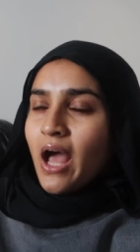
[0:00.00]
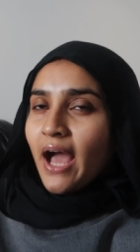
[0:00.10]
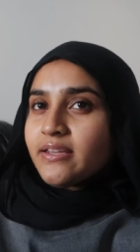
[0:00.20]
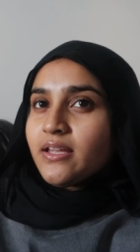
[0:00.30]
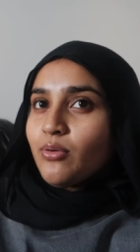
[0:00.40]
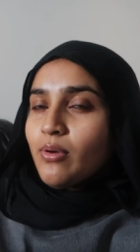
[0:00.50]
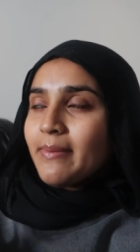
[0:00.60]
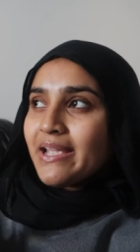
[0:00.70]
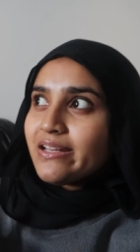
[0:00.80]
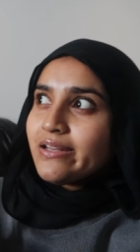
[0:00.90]
I think we
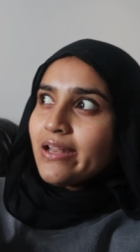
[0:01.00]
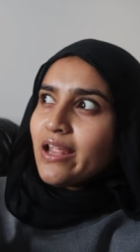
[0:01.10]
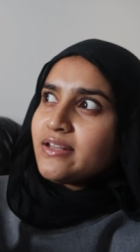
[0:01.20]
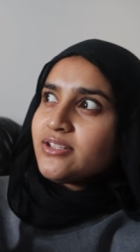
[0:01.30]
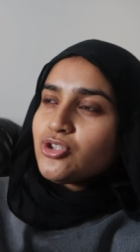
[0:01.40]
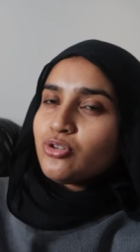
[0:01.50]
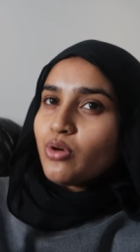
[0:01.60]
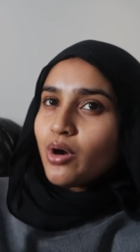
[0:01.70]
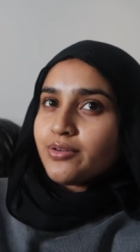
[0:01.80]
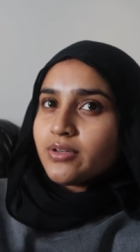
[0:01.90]
made nearly
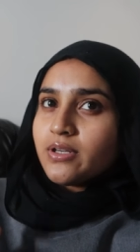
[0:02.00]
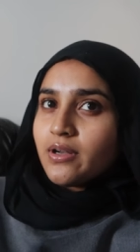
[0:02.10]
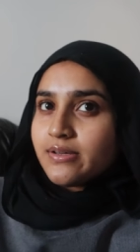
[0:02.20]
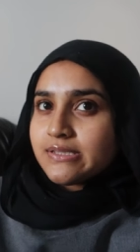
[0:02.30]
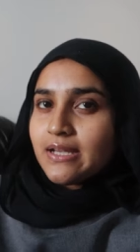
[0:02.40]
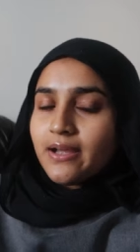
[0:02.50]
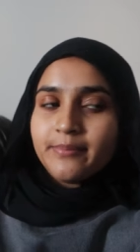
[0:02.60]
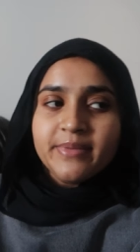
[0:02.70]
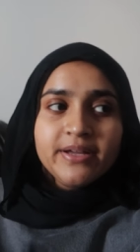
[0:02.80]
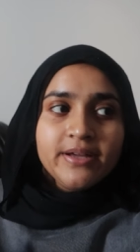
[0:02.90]
200 last time
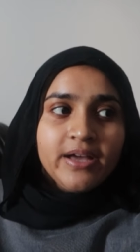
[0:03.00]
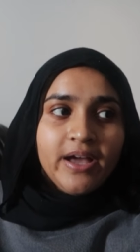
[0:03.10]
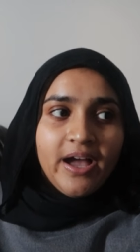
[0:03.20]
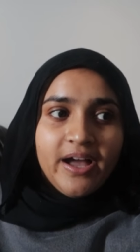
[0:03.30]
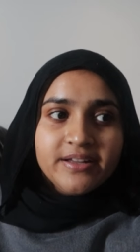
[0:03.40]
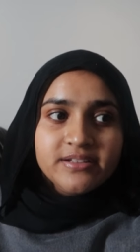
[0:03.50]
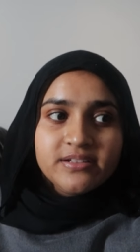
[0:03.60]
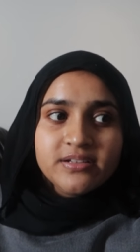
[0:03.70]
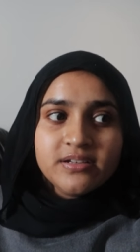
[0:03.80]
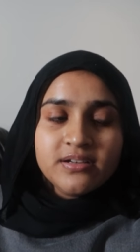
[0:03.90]

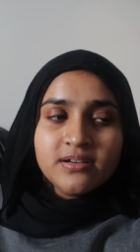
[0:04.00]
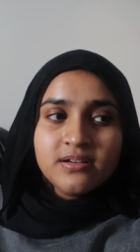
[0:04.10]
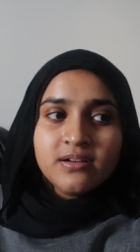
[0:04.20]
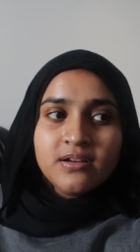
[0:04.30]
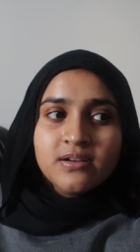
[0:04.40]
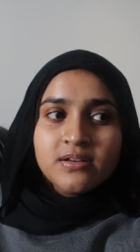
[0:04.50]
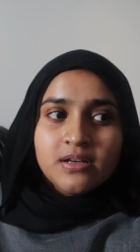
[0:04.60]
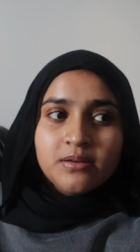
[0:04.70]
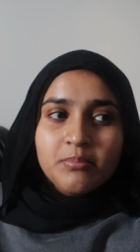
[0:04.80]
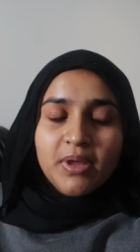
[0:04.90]
and
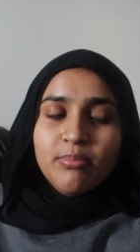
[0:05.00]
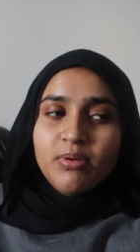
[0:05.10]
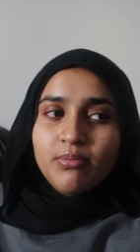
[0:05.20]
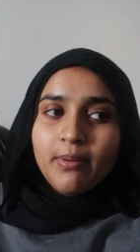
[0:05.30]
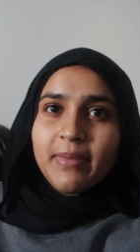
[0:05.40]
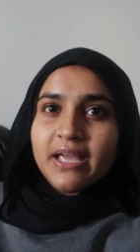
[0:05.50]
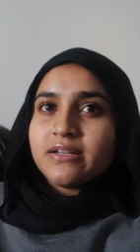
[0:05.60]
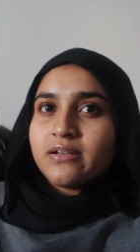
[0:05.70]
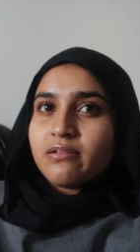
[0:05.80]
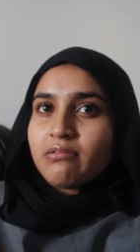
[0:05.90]
maybe we
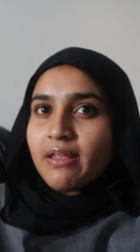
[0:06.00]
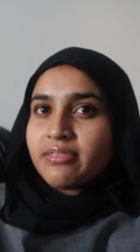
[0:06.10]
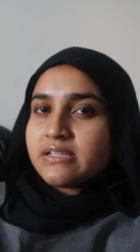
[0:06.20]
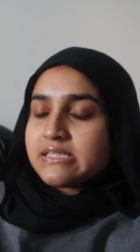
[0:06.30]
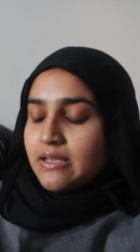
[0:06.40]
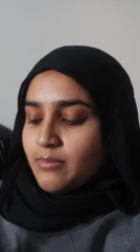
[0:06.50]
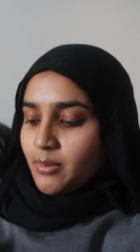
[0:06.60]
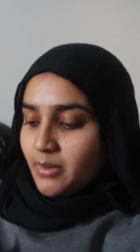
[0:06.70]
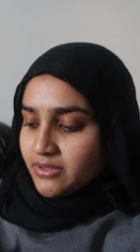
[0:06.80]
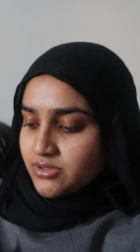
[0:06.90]
made around the same
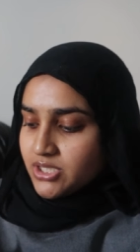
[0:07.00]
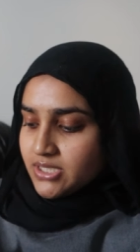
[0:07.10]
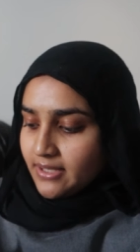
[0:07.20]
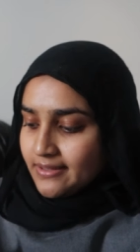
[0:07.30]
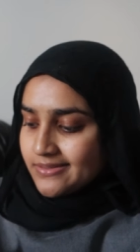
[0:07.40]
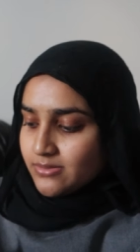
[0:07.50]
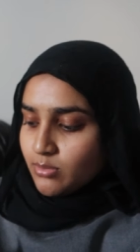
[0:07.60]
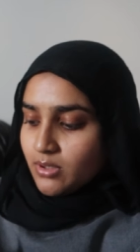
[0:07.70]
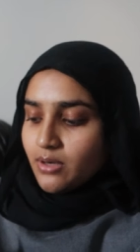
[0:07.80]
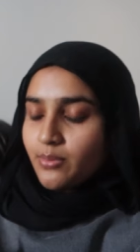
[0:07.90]
amount today as
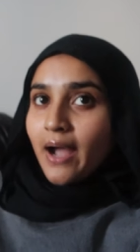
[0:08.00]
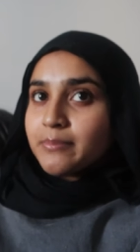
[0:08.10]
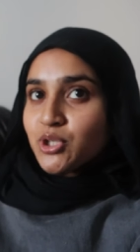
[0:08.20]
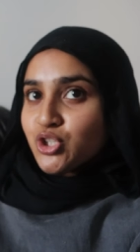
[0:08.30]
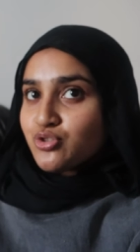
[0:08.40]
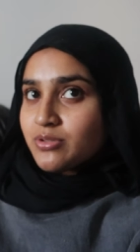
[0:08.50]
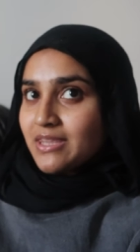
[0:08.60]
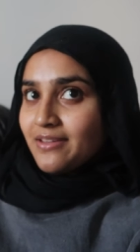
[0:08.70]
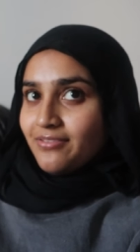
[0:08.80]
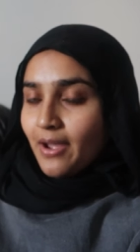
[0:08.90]
well. I'm going to treat
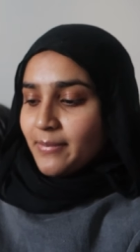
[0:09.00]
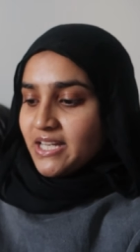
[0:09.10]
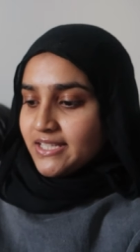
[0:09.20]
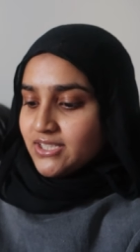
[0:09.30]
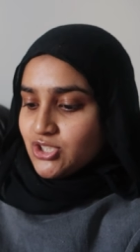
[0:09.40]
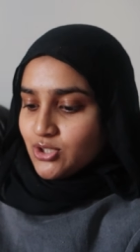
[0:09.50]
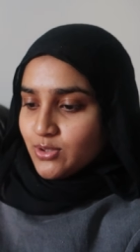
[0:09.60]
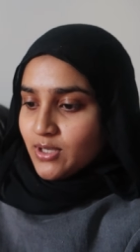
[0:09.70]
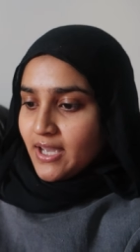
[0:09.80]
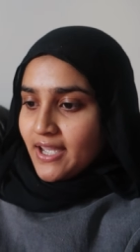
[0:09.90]
the family to
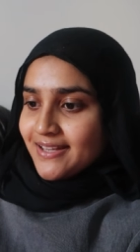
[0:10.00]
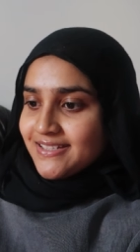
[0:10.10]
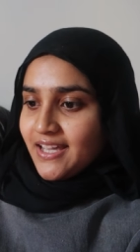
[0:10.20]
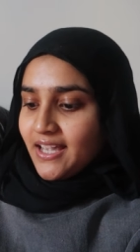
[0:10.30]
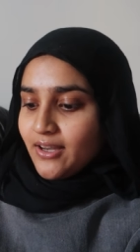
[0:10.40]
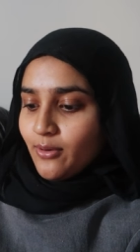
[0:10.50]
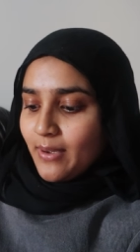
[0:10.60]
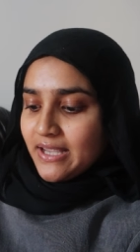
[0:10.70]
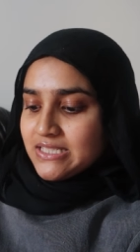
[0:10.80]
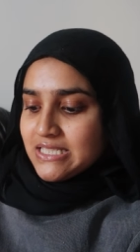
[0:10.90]

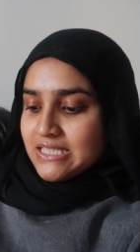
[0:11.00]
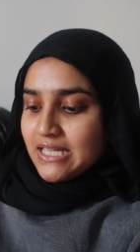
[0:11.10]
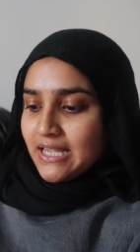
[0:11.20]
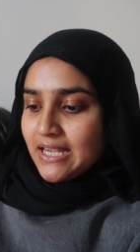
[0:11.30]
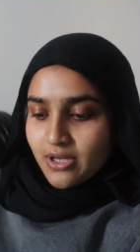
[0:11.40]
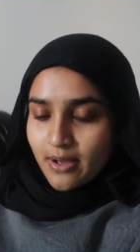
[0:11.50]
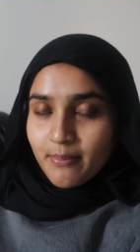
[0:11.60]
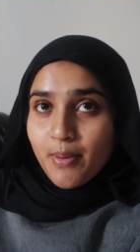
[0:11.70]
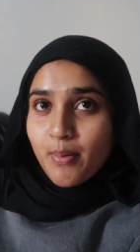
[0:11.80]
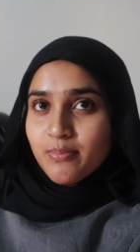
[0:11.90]
takeaway today.
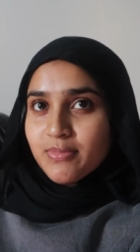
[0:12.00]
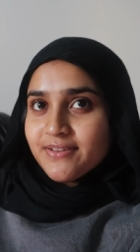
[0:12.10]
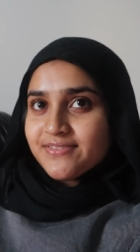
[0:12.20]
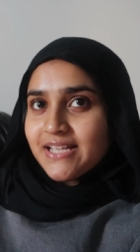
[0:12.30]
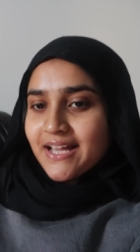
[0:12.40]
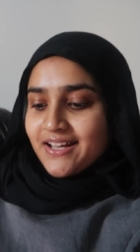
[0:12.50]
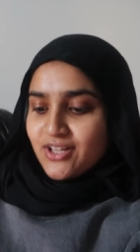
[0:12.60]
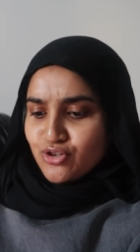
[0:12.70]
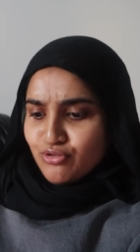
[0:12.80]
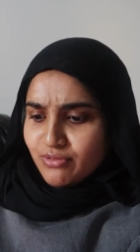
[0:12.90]
My mom loves like
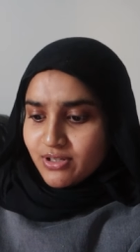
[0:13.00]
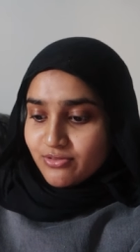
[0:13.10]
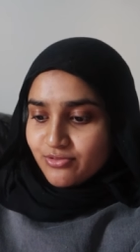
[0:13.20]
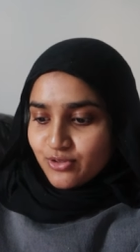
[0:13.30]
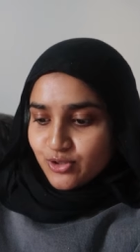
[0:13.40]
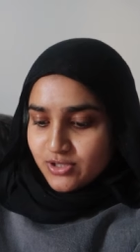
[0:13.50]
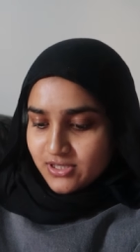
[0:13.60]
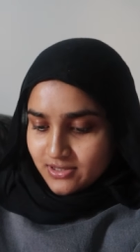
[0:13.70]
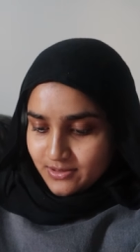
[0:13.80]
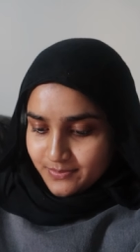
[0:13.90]
grill food
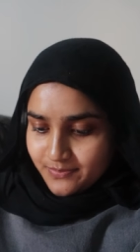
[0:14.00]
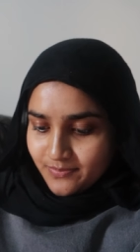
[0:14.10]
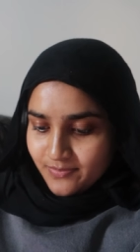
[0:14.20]
so